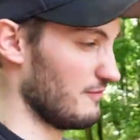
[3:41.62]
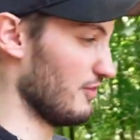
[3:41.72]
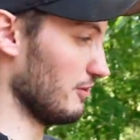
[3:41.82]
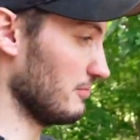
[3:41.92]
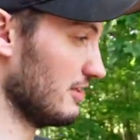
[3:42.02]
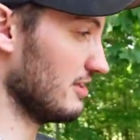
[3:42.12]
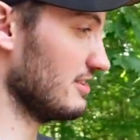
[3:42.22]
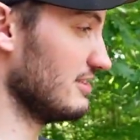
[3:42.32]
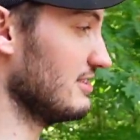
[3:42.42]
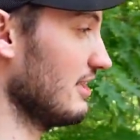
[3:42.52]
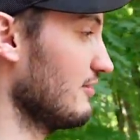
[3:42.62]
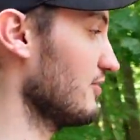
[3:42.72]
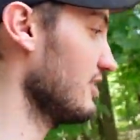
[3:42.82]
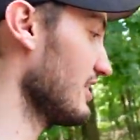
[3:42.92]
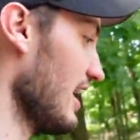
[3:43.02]
film done
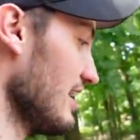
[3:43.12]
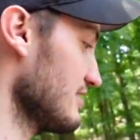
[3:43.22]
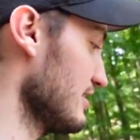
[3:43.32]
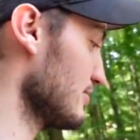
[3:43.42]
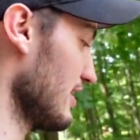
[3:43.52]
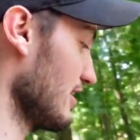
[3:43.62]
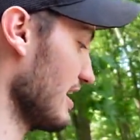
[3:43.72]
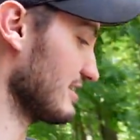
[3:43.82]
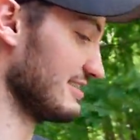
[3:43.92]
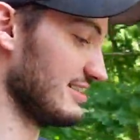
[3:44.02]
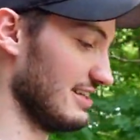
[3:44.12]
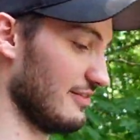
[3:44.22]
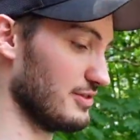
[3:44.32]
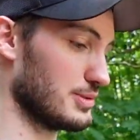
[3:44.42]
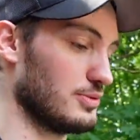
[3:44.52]
for you guys. This way you guys can see the
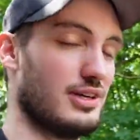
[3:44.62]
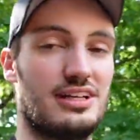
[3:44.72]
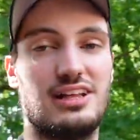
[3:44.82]
difference between the